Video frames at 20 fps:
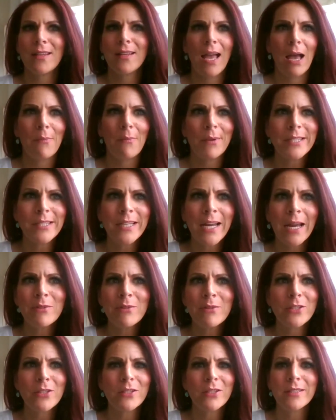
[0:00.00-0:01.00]
how many
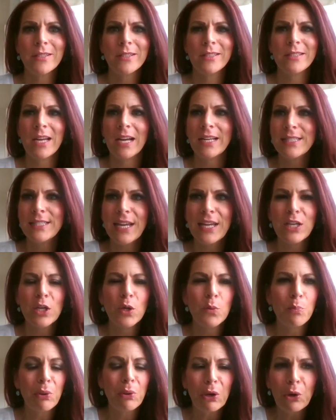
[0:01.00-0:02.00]
times a day you
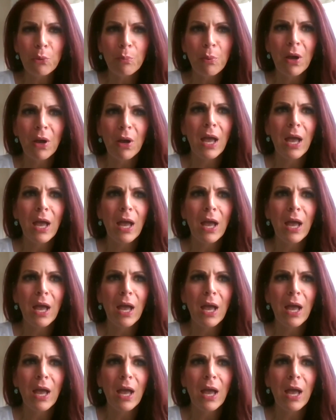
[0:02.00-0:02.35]
poop,